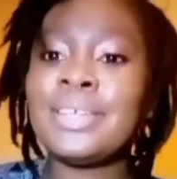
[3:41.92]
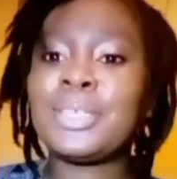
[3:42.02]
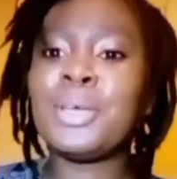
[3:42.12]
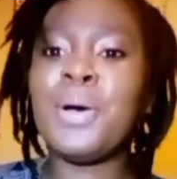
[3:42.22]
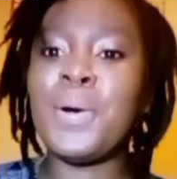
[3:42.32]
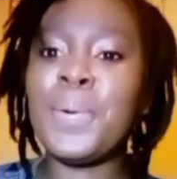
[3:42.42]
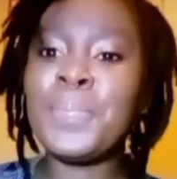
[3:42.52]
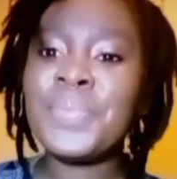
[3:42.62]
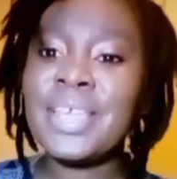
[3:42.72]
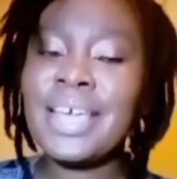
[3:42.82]

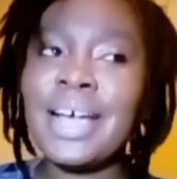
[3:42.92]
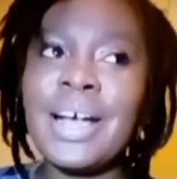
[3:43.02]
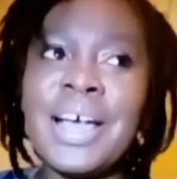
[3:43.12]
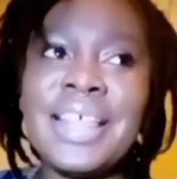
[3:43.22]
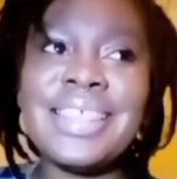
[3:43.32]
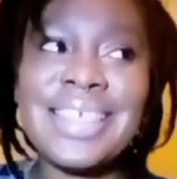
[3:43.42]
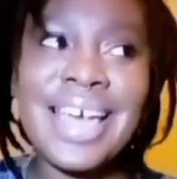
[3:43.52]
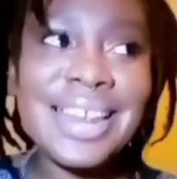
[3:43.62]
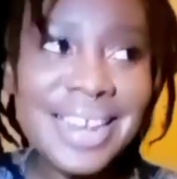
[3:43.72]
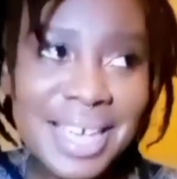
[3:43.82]
So
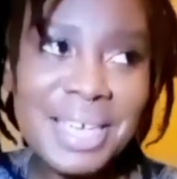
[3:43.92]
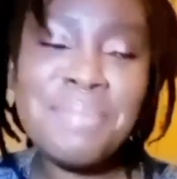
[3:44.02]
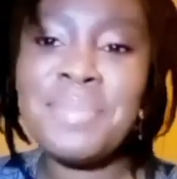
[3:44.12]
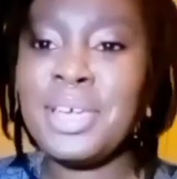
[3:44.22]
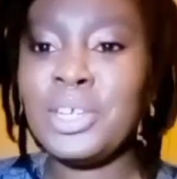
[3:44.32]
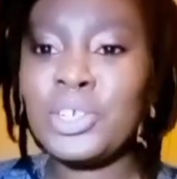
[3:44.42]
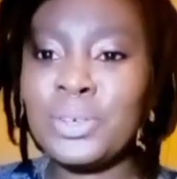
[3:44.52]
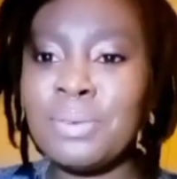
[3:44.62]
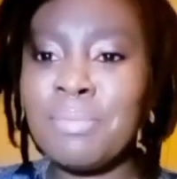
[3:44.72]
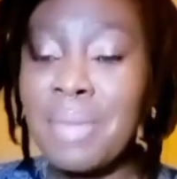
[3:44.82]
that
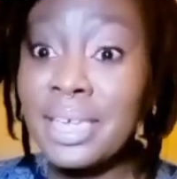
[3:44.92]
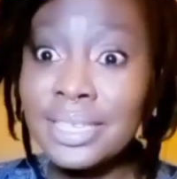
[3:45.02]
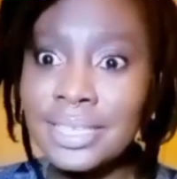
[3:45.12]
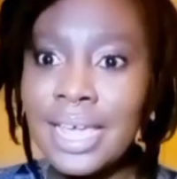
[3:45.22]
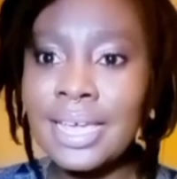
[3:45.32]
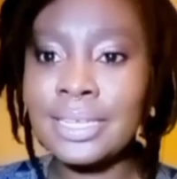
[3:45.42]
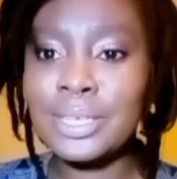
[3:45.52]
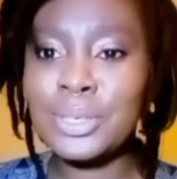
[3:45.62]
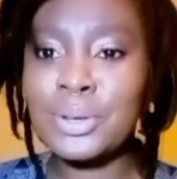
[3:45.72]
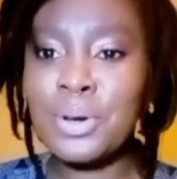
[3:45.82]
image makes
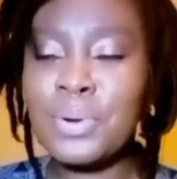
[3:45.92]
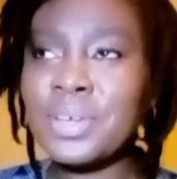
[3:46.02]
sense, you know.